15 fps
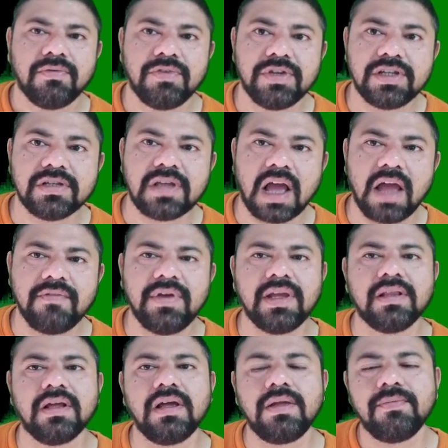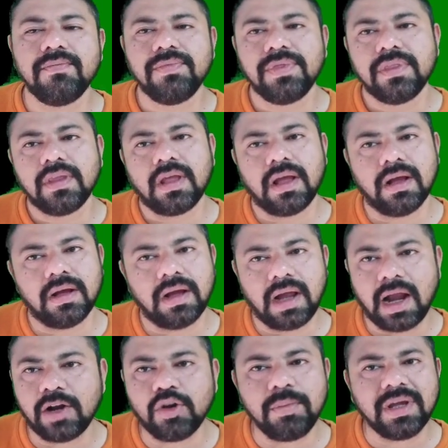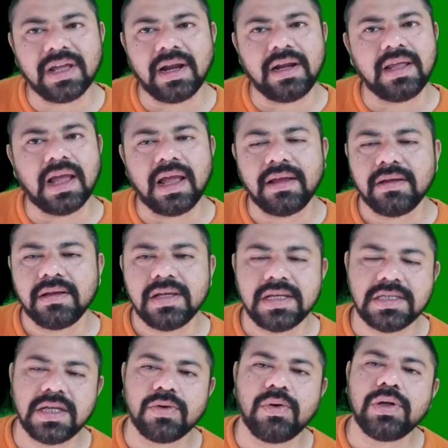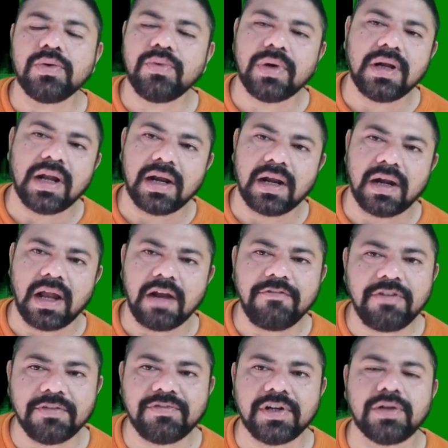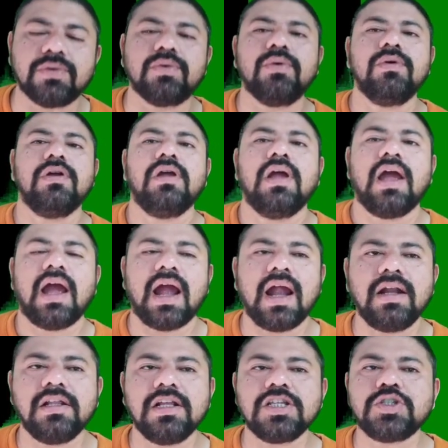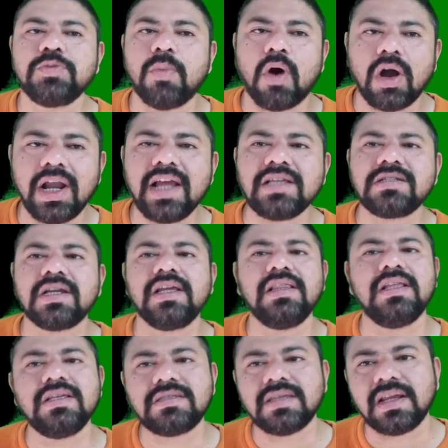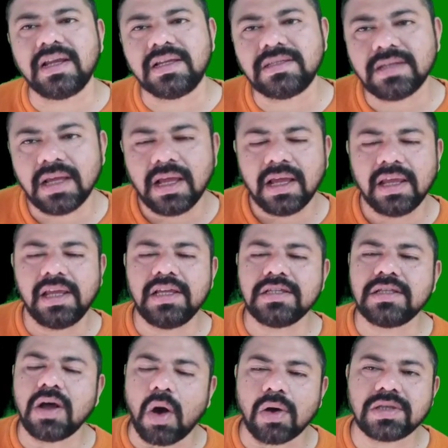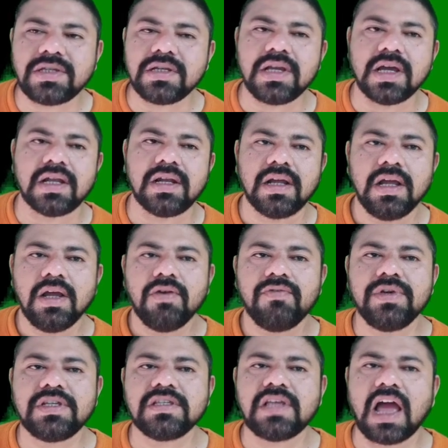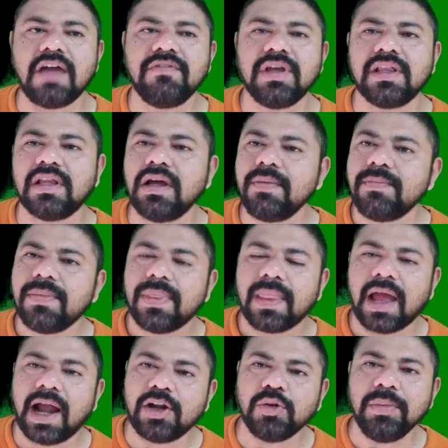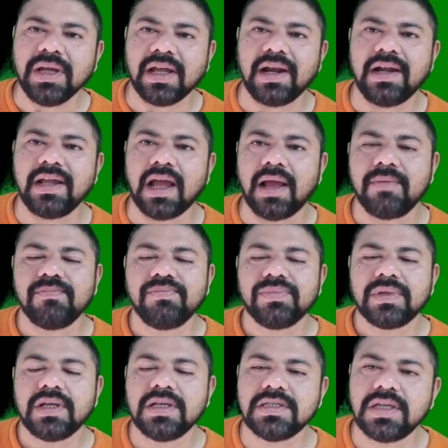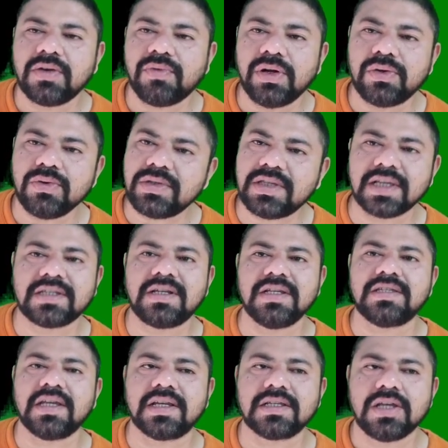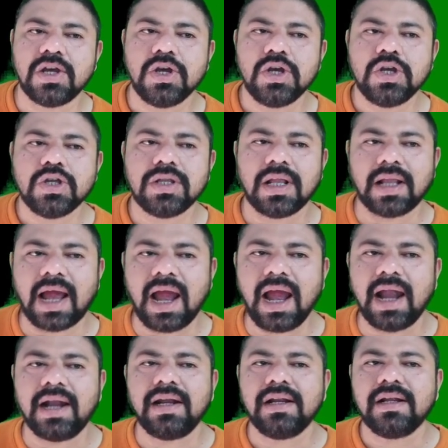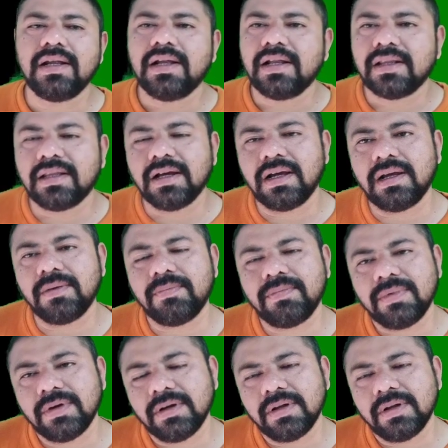which is having the uh, atomic radii is equal to one hundred fifty-two, and the smallest in this series is the oxygen, which is having the atomic radii is equal to sixty-six. And the